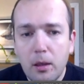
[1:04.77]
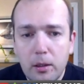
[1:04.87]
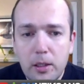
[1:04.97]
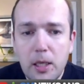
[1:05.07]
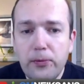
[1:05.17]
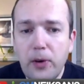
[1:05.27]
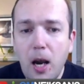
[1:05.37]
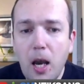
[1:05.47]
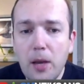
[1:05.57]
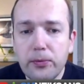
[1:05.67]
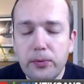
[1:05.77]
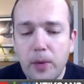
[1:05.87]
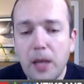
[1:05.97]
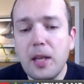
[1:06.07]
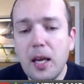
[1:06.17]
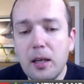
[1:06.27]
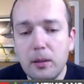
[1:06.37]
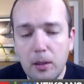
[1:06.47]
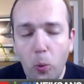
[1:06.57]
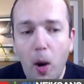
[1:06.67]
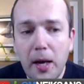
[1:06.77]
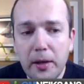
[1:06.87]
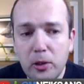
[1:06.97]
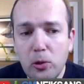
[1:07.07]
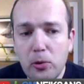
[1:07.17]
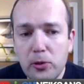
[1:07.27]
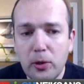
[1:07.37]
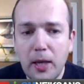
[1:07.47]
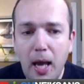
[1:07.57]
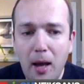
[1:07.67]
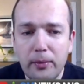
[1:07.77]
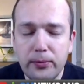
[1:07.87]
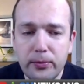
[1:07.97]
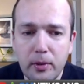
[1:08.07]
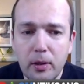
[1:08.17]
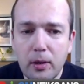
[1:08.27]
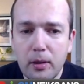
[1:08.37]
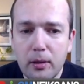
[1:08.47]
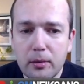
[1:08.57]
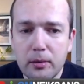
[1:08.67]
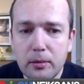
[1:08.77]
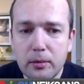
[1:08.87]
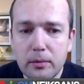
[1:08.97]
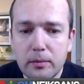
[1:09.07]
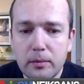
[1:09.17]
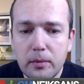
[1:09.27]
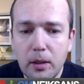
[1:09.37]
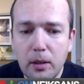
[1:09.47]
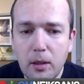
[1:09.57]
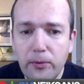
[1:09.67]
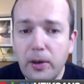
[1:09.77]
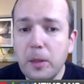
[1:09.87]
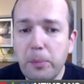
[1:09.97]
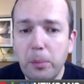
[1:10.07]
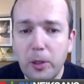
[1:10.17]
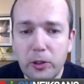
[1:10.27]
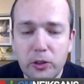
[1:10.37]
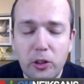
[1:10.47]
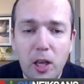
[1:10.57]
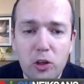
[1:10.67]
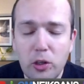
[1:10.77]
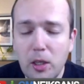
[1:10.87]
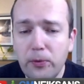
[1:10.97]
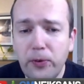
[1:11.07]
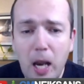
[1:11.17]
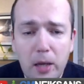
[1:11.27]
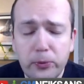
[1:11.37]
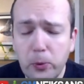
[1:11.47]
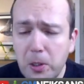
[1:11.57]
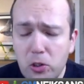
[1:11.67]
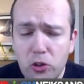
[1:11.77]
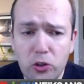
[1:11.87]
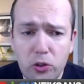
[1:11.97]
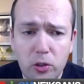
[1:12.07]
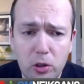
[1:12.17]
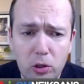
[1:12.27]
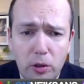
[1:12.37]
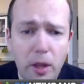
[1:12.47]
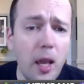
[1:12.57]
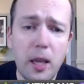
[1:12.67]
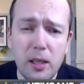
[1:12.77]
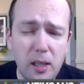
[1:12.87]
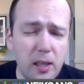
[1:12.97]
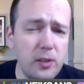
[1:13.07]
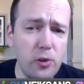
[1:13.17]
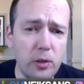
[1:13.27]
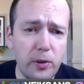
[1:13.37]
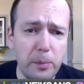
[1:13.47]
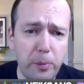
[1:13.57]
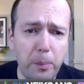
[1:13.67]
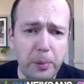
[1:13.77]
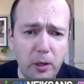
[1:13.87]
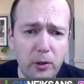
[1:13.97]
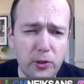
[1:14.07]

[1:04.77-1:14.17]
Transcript: D5, and then white used to have a very popular continuation E5, which today is not very popular.